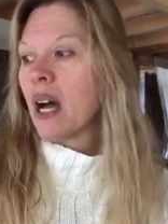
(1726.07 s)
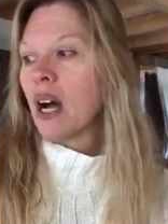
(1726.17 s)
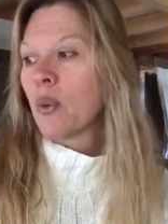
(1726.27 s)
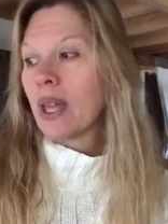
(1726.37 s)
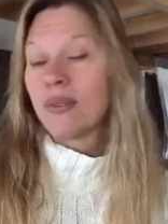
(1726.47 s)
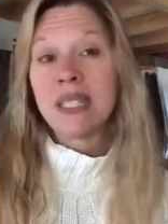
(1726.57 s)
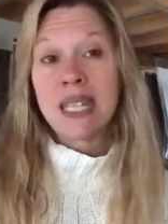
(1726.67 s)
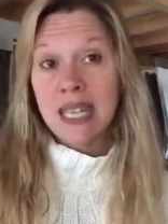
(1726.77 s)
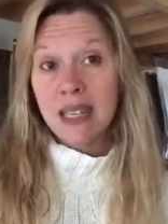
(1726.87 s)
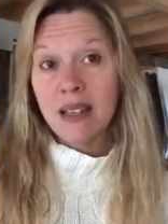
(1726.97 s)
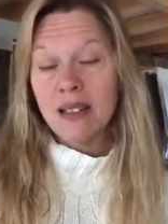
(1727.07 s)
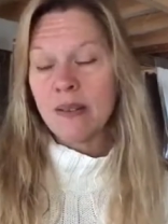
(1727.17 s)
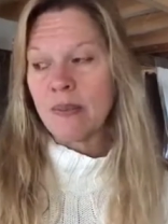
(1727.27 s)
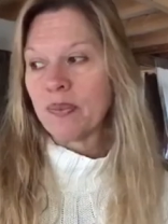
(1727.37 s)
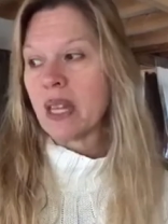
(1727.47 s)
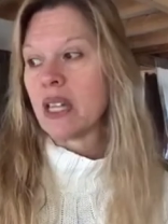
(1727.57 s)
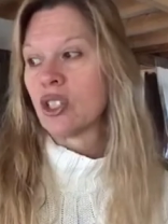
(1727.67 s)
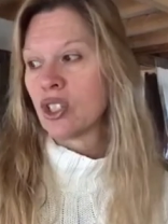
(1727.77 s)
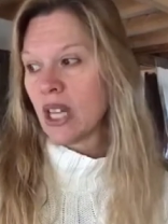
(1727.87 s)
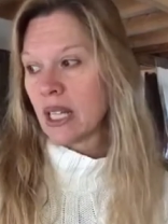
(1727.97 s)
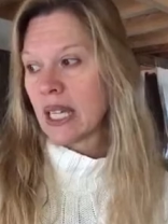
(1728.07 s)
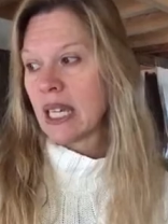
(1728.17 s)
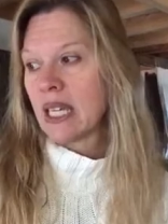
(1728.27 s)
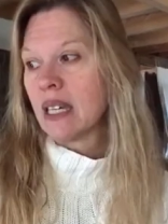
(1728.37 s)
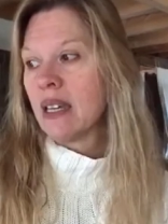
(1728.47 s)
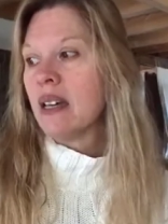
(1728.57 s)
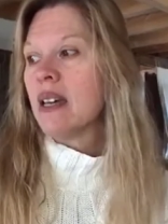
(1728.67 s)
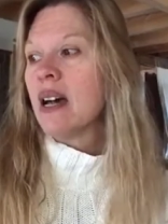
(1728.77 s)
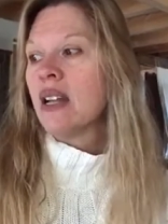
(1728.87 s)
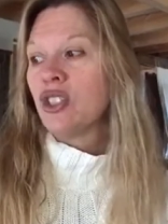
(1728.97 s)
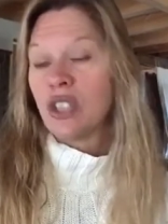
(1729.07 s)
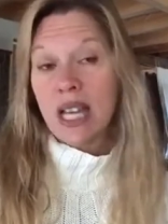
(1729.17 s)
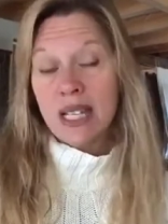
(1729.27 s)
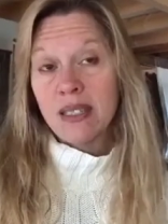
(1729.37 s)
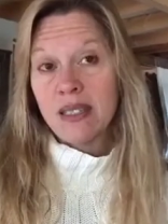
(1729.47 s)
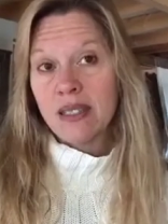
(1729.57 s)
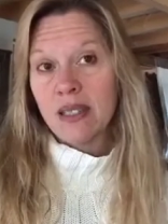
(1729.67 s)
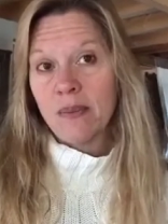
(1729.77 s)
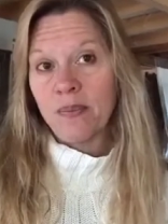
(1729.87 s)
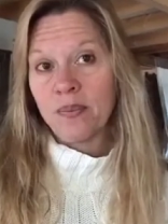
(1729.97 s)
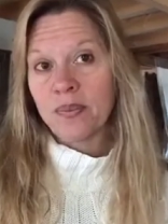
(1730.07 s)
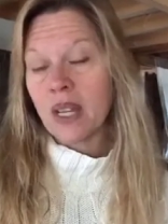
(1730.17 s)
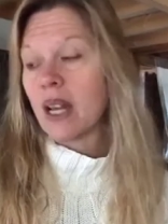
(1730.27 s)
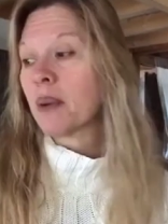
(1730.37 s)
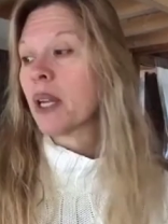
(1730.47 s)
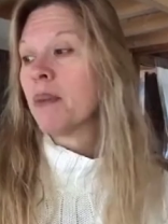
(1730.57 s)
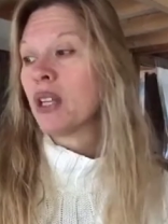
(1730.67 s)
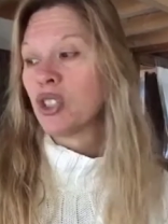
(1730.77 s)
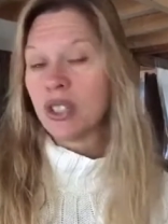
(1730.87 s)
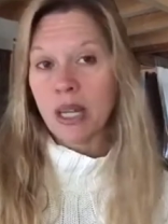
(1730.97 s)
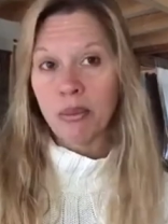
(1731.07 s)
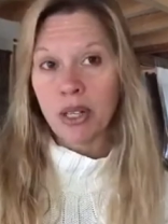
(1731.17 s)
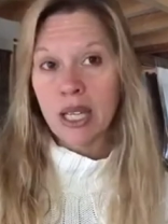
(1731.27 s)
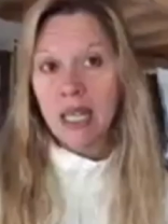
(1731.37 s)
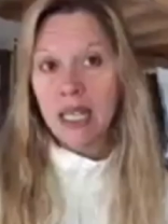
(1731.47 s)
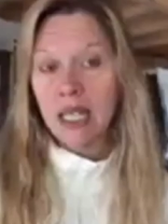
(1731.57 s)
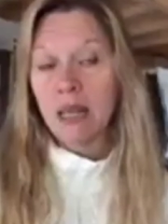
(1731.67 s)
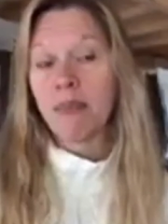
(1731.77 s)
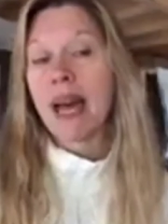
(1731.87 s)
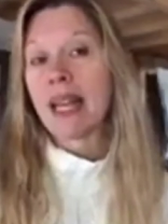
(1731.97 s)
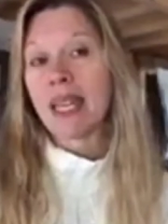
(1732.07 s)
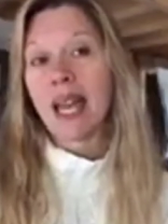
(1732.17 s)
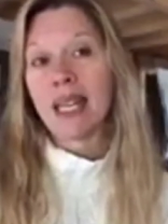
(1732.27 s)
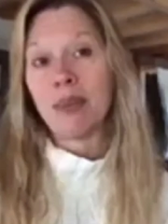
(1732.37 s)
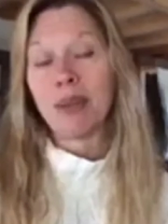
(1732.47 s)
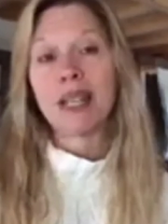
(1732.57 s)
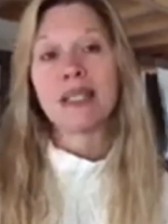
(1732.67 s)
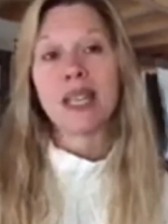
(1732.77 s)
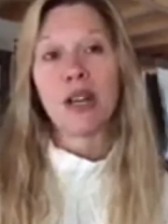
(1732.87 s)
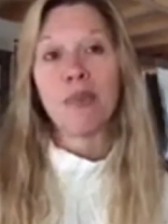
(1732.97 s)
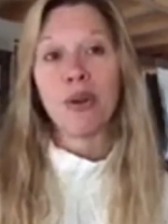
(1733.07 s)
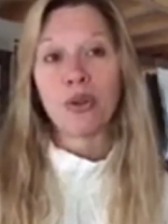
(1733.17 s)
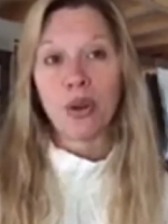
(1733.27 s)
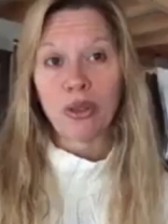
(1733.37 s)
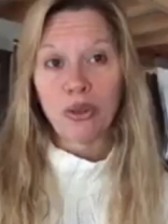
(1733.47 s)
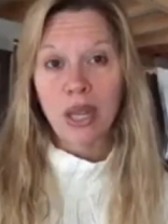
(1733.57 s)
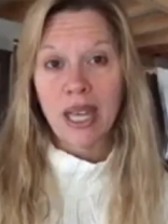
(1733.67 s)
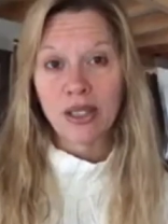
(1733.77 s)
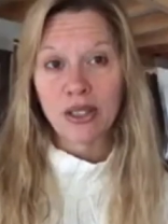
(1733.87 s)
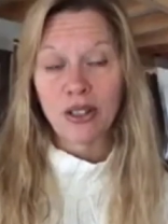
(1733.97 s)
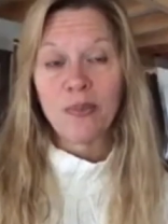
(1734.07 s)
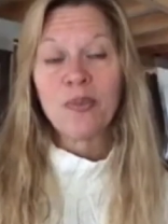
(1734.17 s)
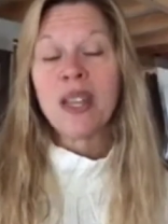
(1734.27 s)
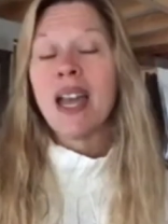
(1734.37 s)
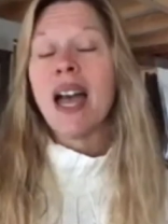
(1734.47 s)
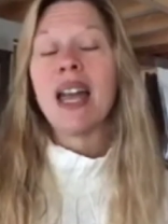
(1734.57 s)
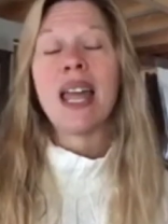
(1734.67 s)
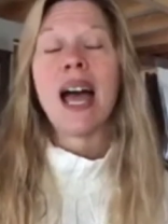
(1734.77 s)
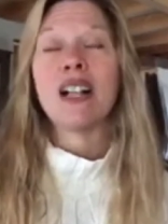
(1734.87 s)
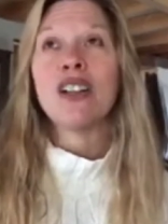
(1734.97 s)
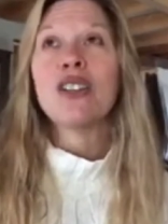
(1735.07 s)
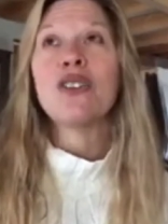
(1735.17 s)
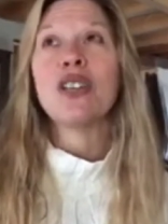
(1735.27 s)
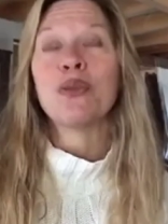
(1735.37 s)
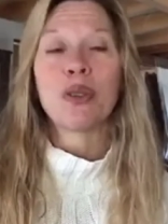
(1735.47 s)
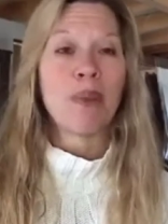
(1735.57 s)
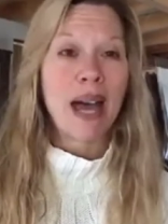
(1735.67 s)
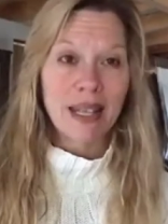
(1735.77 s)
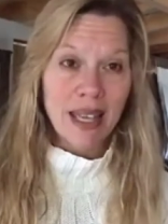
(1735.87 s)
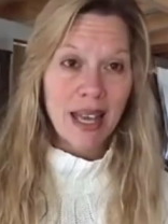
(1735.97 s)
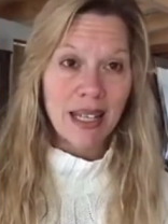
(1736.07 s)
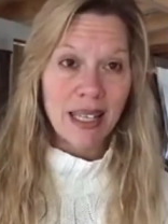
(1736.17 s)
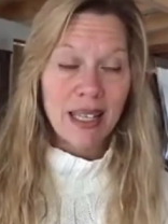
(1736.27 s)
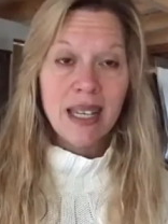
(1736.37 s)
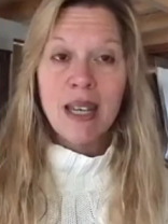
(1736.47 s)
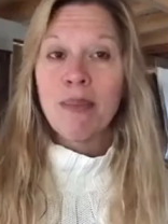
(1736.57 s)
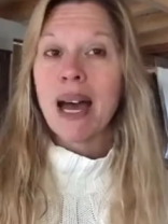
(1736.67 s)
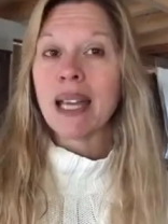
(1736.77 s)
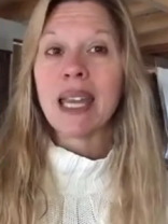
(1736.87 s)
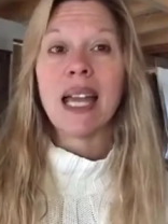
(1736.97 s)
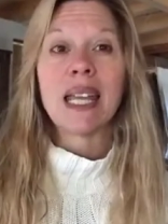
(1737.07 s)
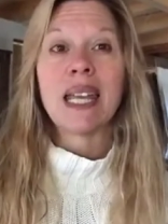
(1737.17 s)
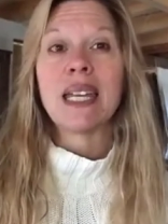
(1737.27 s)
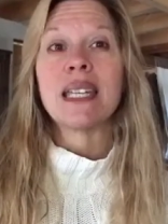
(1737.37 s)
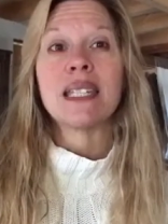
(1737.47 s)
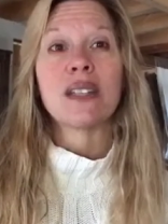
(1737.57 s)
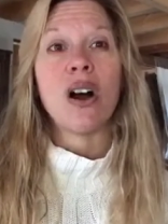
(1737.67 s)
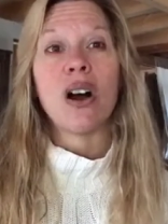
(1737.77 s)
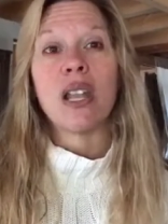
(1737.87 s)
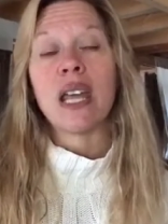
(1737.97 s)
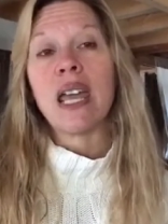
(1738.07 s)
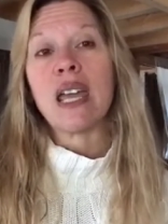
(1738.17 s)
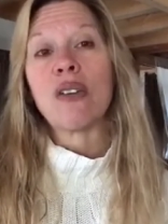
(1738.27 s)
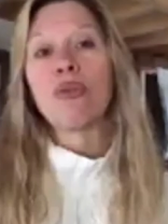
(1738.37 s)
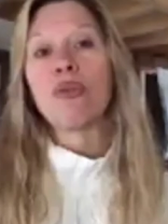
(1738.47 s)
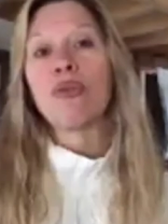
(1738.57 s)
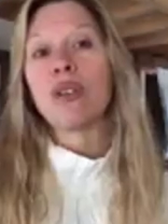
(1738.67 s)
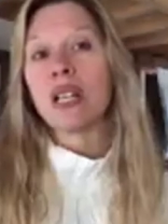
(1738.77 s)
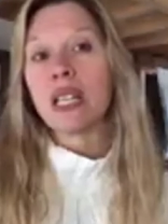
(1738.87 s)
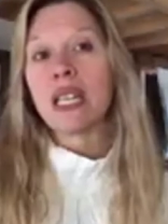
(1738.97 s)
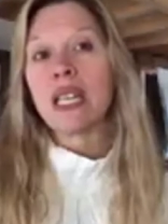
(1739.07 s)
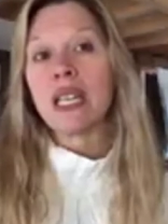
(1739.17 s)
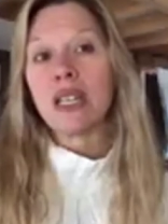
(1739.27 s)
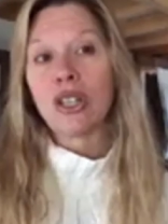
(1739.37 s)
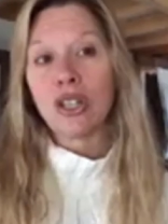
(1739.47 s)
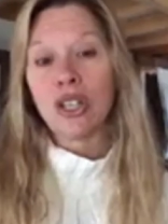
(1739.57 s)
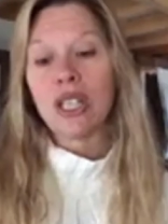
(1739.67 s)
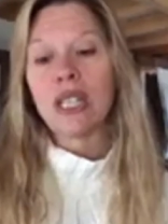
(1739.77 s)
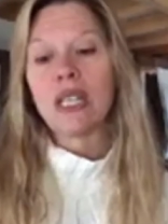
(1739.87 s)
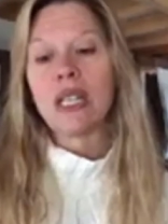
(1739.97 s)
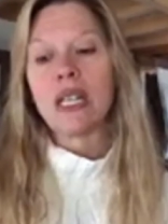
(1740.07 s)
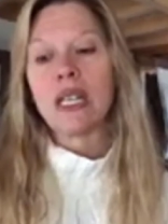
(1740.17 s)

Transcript: Uh, we have Tia and Shelley, Jess, I'm going to mention Deborah Kidd and Pat Kenny because they are both going through cancer. And hallelujah with Pat Kenny. Pat Kenny is on a really good